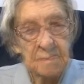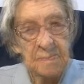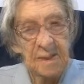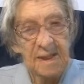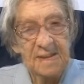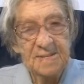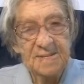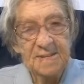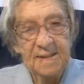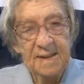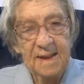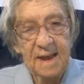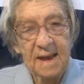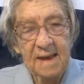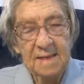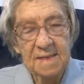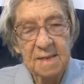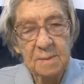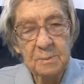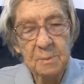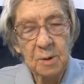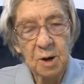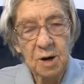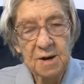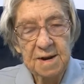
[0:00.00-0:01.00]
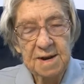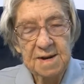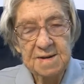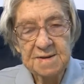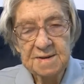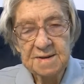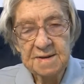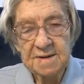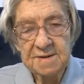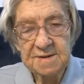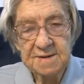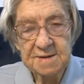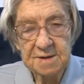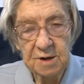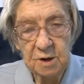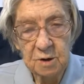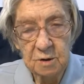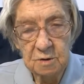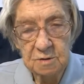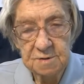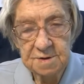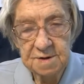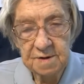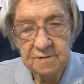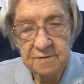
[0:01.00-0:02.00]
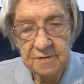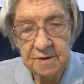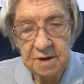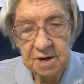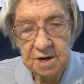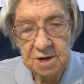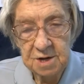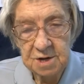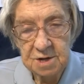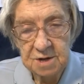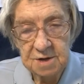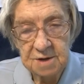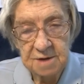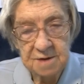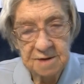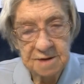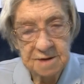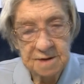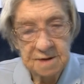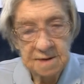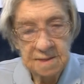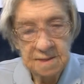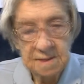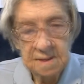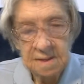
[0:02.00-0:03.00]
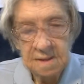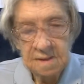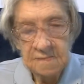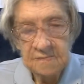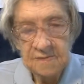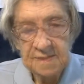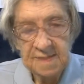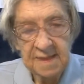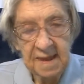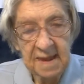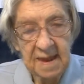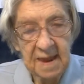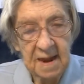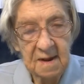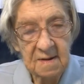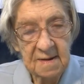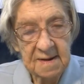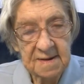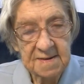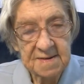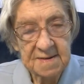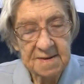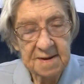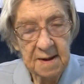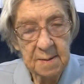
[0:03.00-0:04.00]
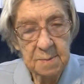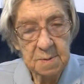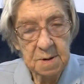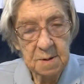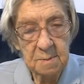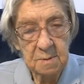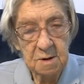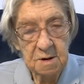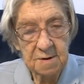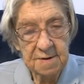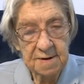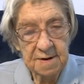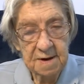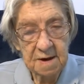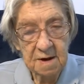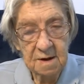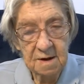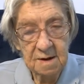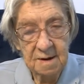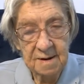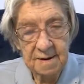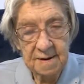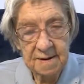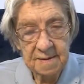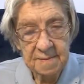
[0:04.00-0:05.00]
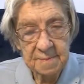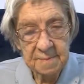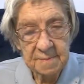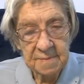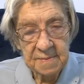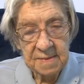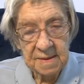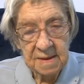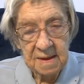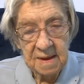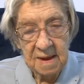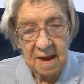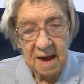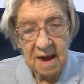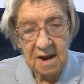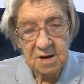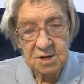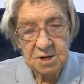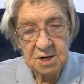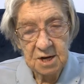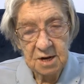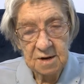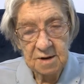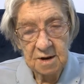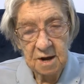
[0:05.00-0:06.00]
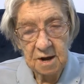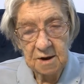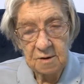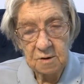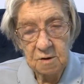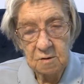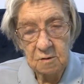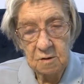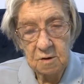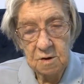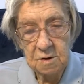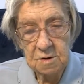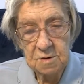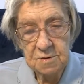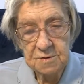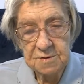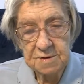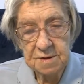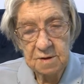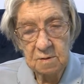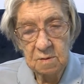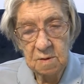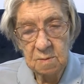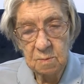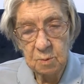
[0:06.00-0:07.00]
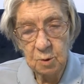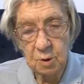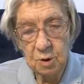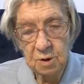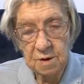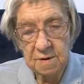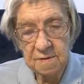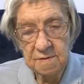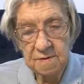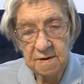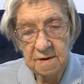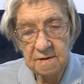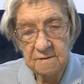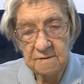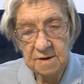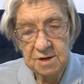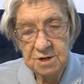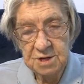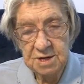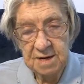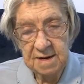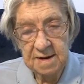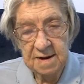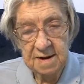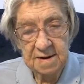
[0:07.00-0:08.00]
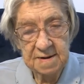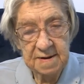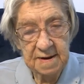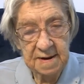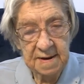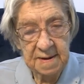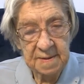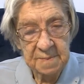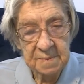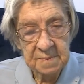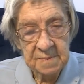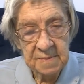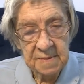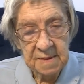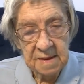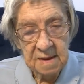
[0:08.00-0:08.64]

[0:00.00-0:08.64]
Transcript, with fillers: Blessed are the bodies and souls of virgins, for they are acceptable to God, and shall not lose the reward of their virginity.